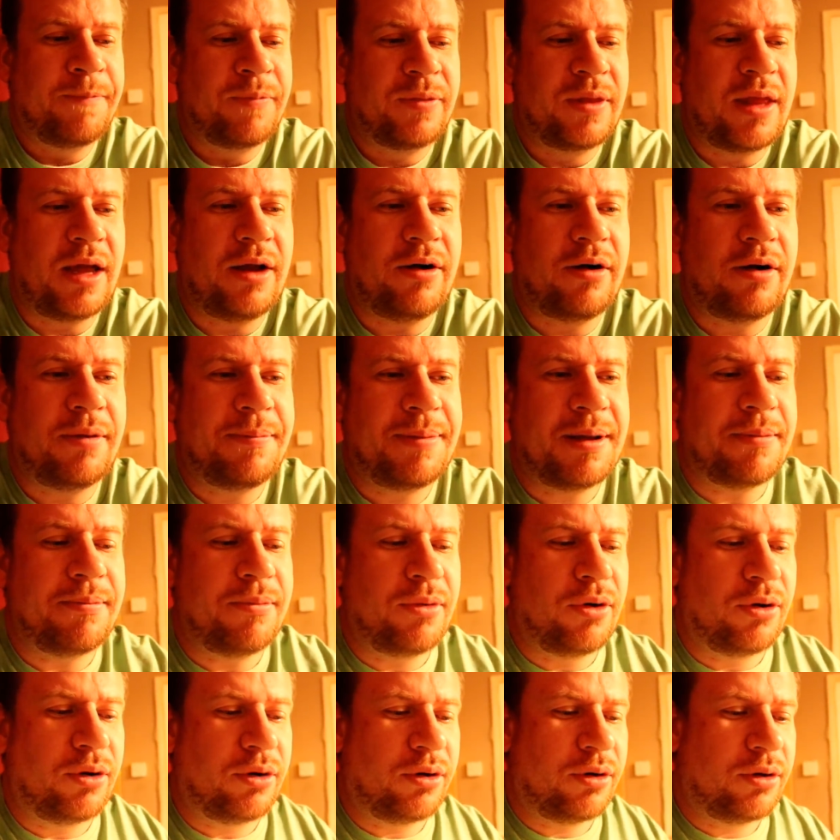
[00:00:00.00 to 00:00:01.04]
they're a bit
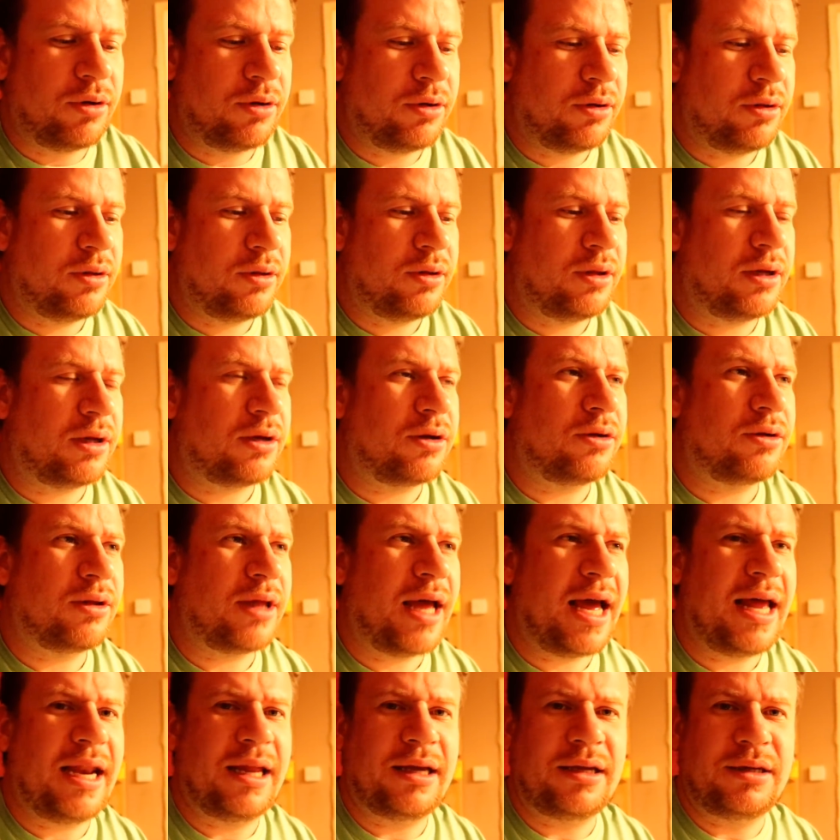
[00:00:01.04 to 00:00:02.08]
more, they're called
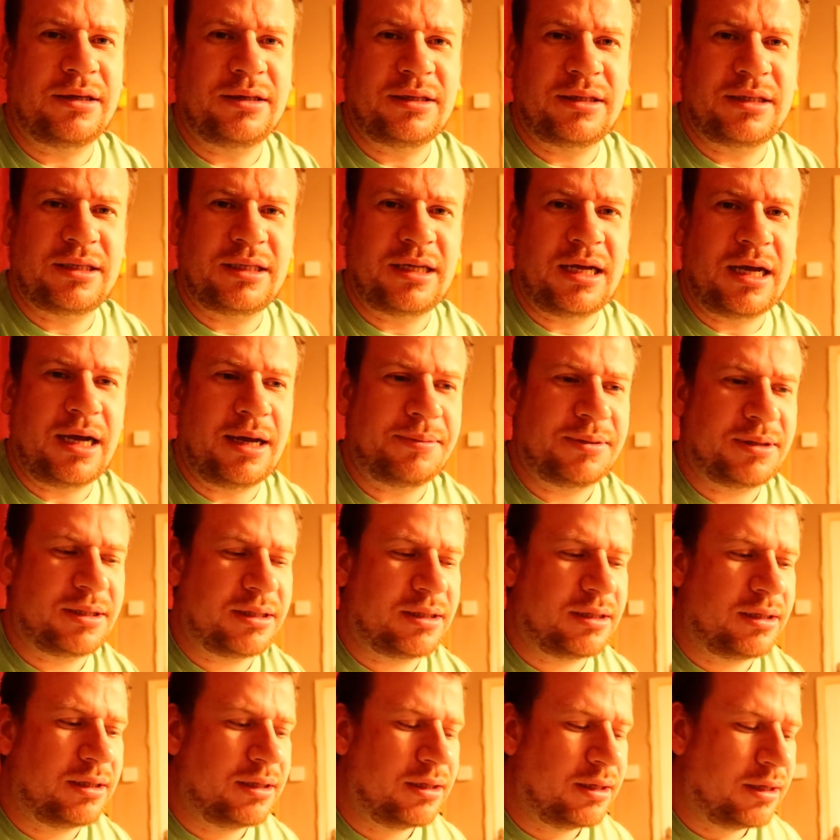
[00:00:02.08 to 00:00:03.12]
the elegant
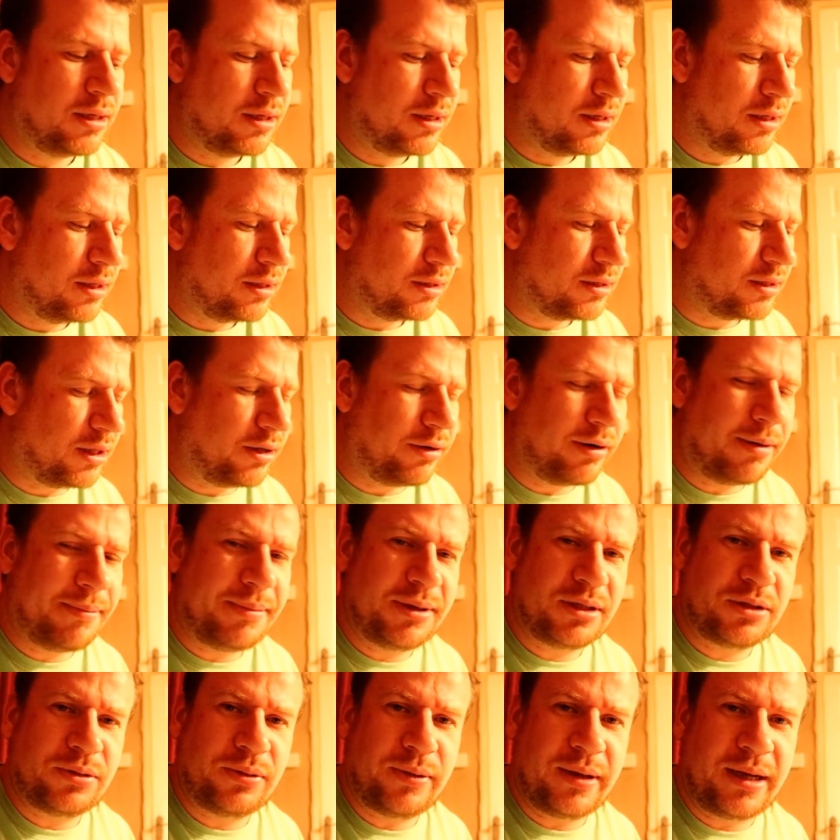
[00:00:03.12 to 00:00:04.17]
taps. So they're in
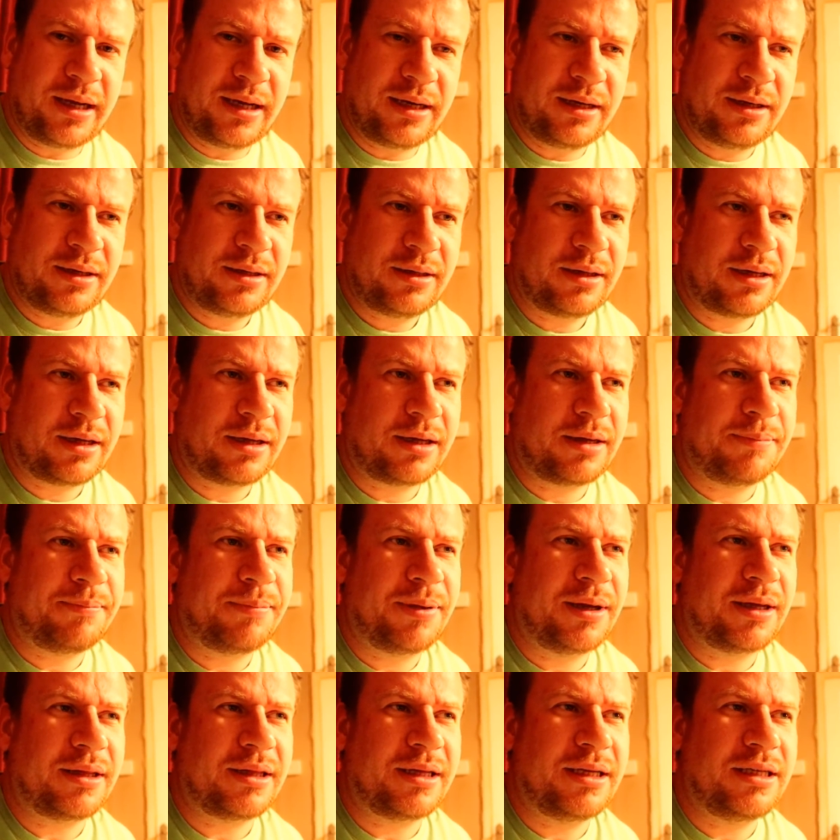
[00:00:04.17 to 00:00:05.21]
between. I can
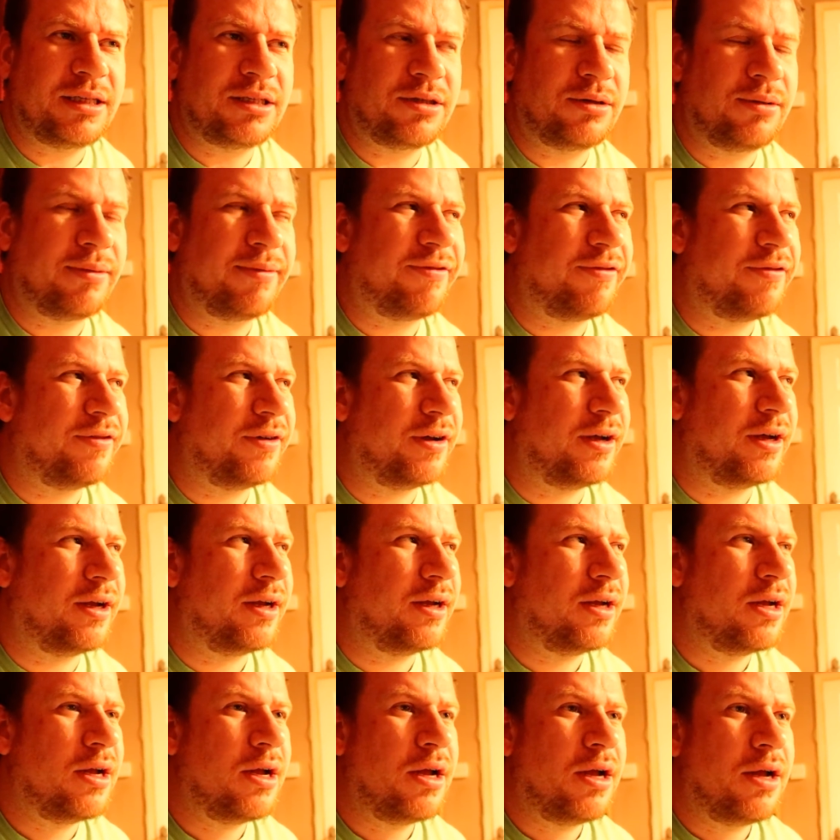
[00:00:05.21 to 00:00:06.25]
pick these up.
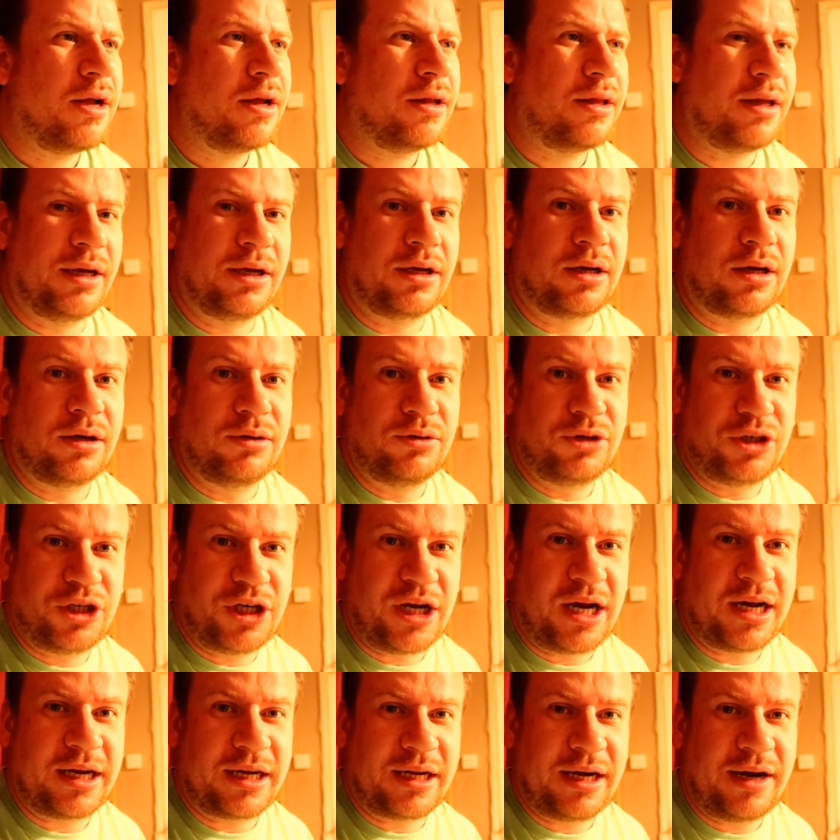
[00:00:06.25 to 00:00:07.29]
For, they include
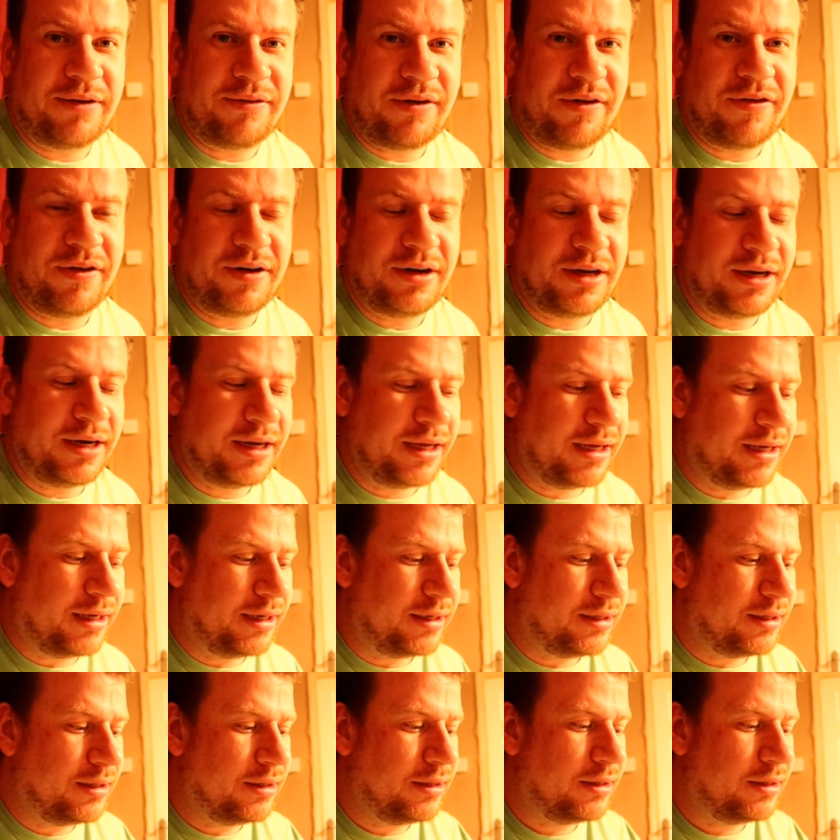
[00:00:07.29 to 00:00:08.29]
shank and everything you need.